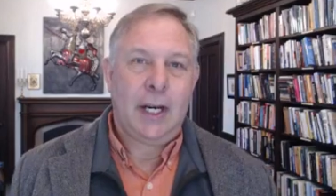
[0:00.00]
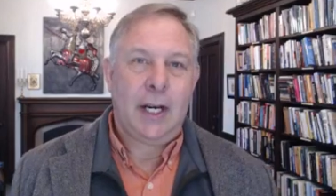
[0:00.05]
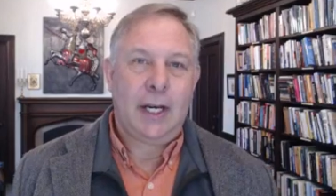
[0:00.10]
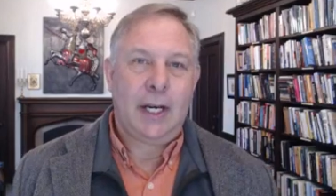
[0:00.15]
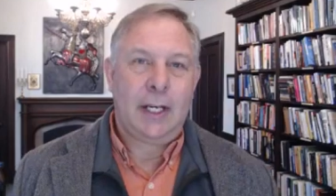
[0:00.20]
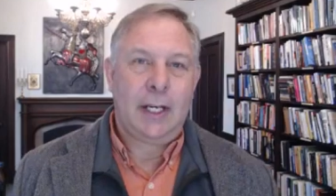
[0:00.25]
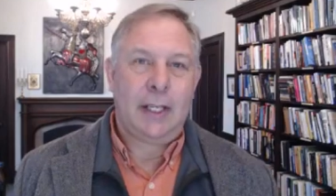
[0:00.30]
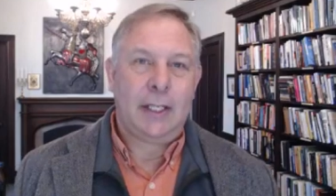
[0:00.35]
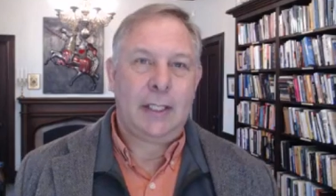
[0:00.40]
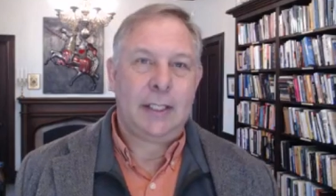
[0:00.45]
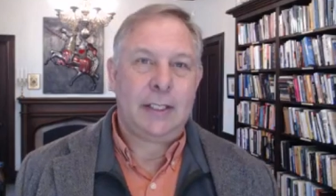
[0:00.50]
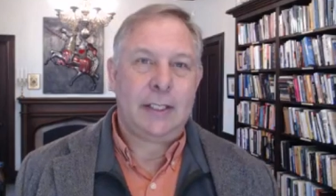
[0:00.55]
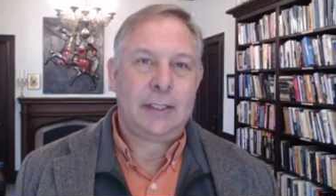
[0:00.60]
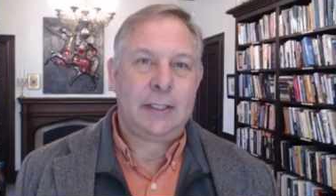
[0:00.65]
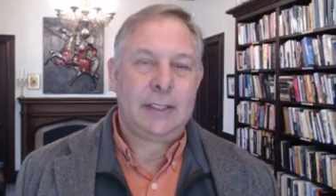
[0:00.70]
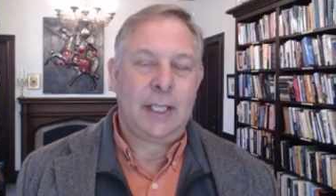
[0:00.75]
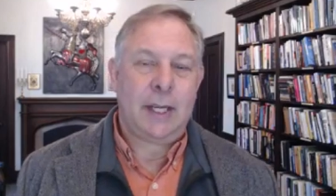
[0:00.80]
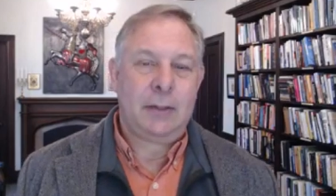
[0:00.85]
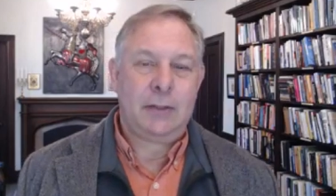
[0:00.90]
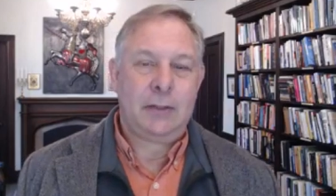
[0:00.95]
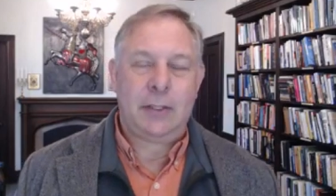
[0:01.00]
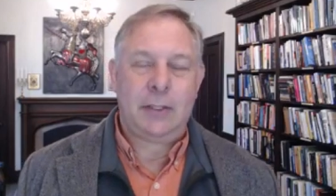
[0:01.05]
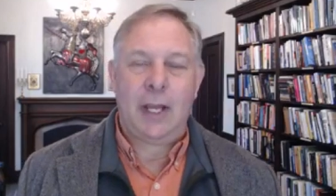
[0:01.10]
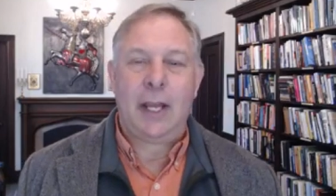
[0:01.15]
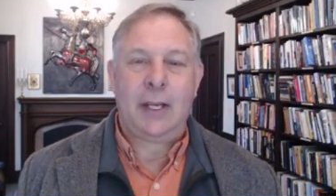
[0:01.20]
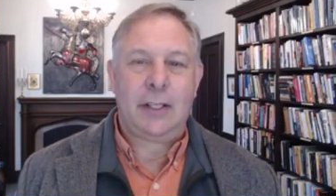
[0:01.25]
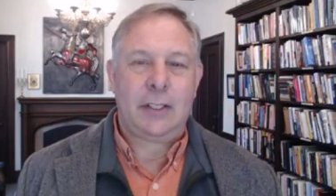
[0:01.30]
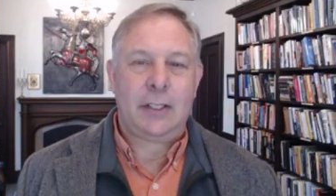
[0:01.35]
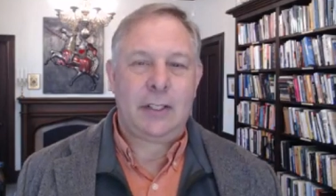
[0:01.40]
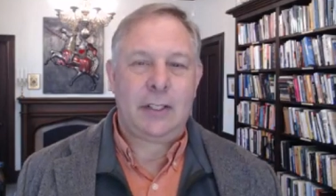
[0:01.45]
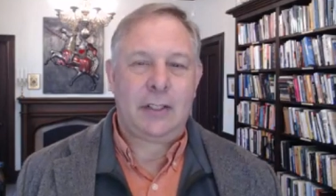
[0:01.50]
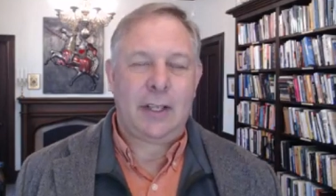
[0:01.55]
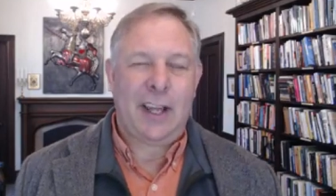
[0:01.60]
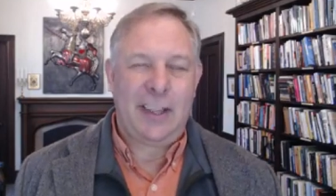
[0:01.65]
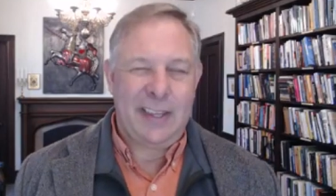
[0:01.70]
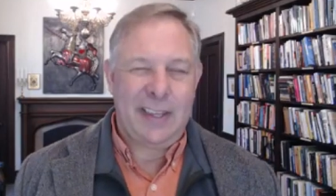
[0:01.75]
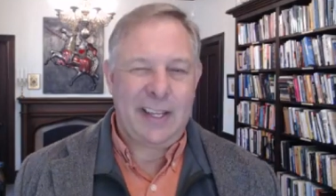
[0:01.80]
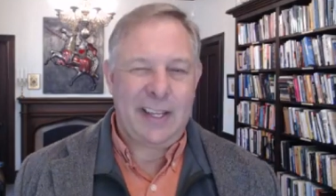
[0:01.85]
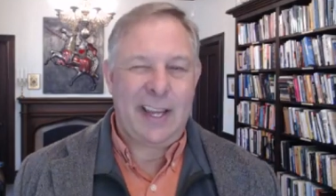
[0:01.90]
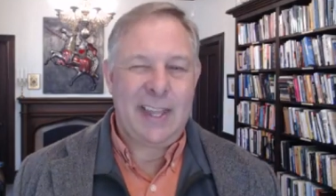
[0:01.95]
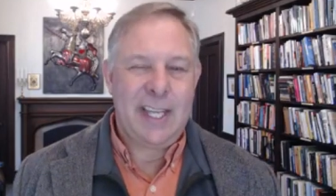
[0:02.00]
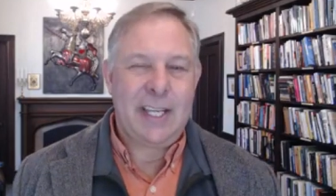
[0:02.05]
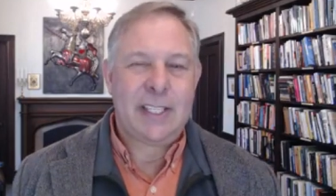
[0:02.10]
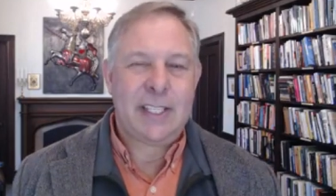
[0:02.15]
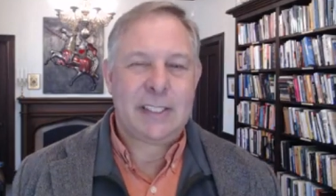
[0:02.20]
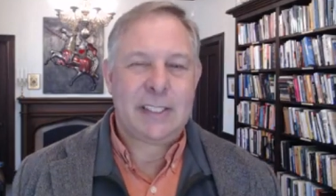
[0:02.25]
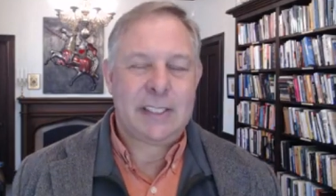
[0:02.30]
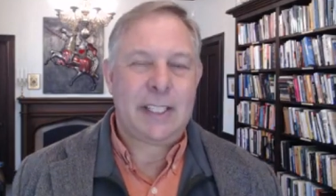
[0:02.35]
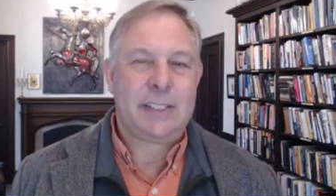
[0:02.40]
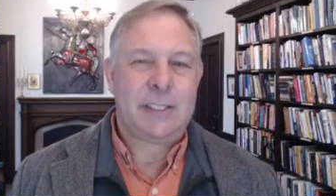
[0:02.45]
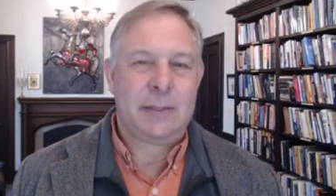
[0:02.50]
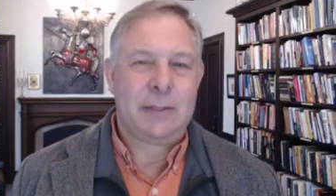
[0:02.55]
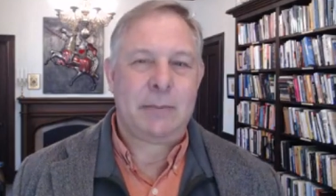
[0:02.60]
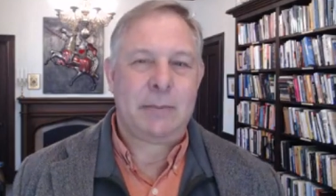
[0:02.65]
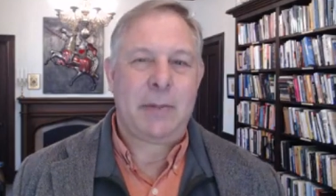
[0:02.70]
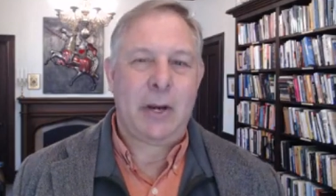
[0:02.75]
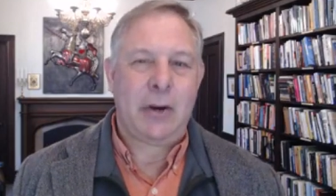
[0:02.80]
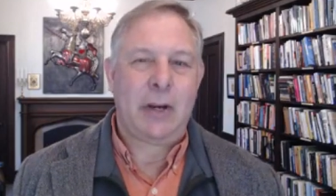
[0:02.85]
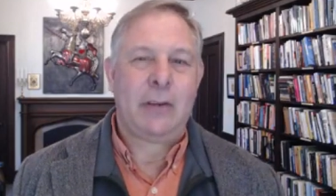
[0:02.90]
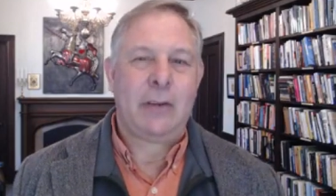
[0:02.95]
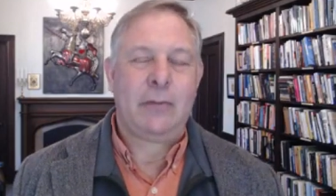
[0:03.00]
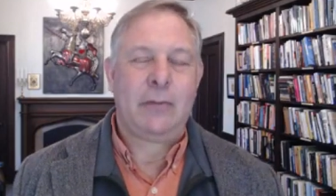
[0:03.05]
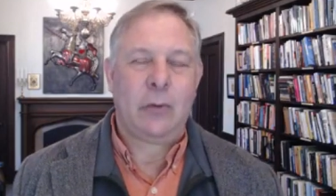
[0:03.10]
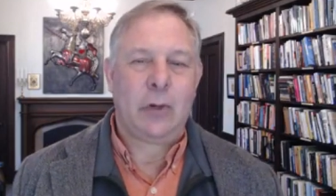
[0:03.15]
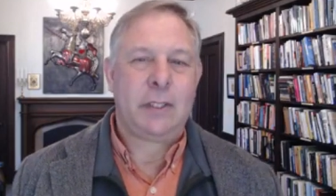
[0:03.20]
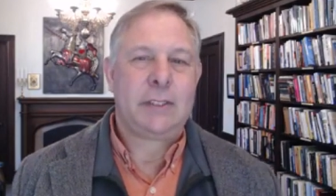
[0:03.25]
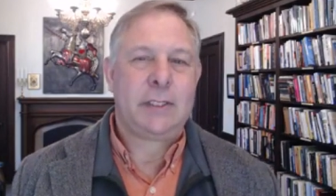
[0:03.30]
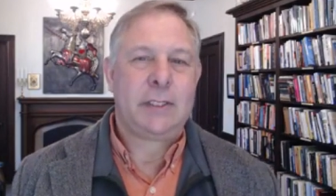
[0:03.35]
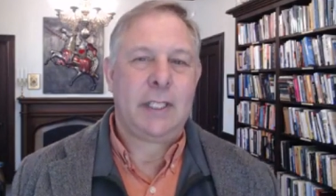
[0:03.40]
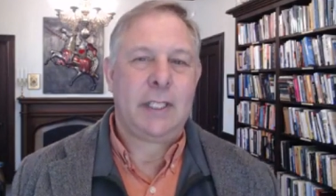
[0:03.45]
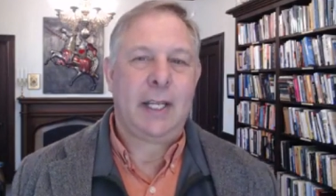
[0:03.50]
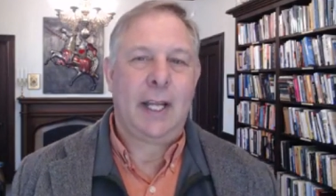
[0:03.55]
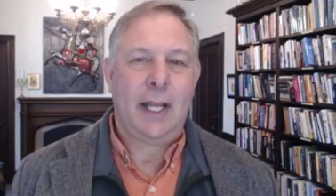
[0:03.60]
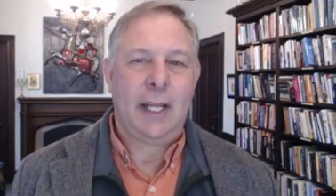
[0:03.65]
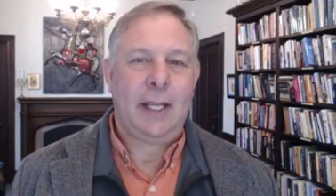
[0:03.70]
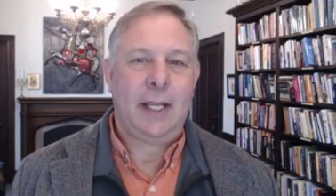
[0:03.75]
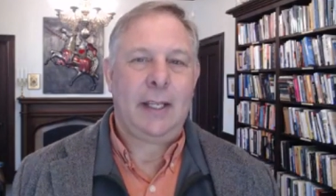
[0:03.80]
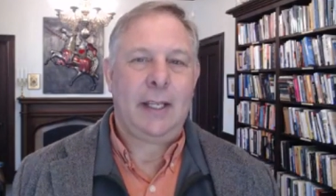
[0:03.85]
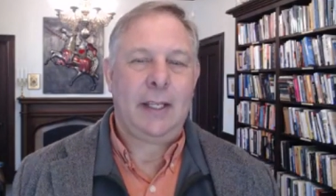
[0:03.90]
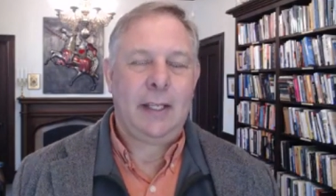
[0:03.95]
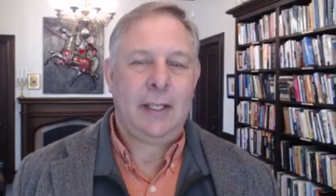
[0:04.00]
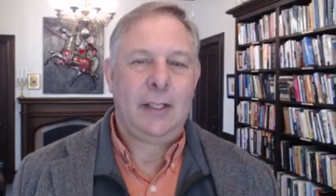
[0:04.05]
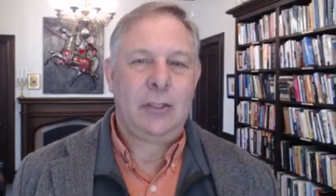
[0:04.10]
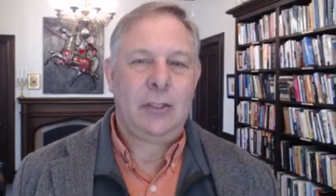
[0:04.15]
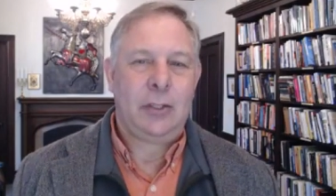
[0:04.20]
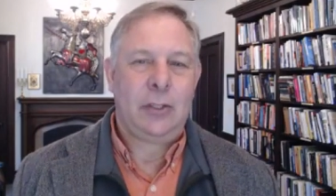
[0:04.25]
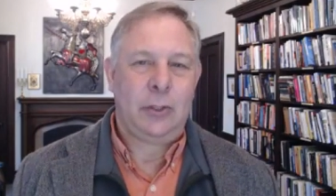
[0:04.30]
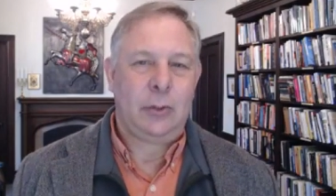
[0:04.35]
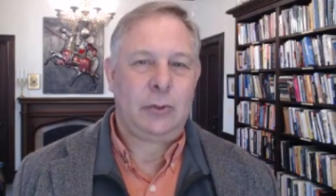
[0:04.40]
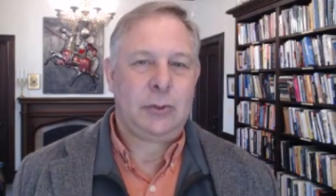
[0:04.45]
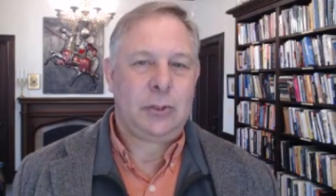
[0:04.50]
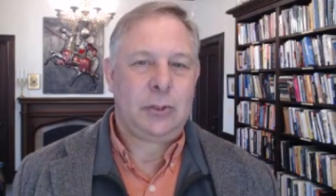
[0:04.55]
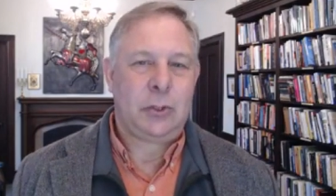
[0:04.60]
and I think this has some bearing for us today too.